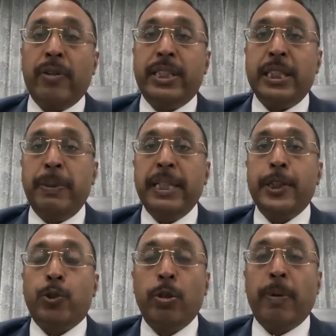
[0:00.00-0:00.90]
which is being
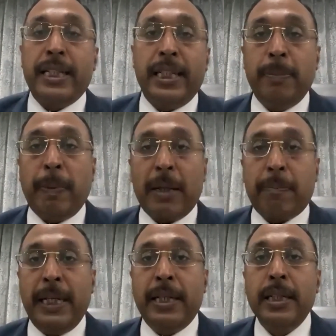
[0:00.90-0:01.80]
issued by the
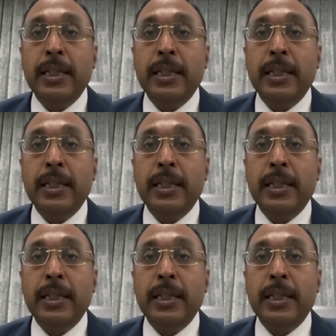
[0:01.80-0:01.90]
department